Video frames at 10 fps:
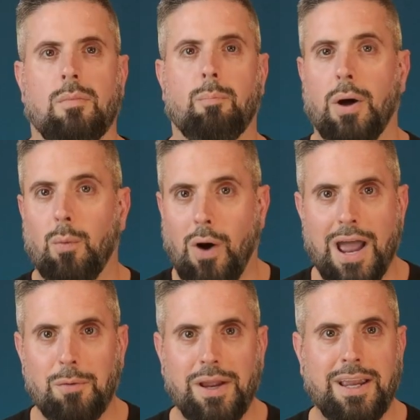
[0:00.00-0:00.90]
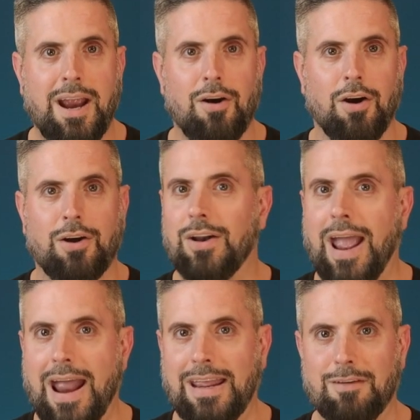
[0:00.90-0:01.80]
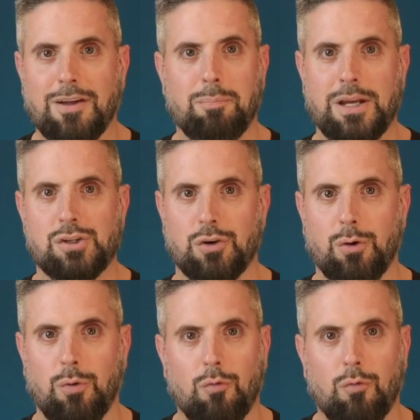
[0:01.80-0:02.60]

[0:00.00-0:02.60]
But why do we care? Could any of it be true?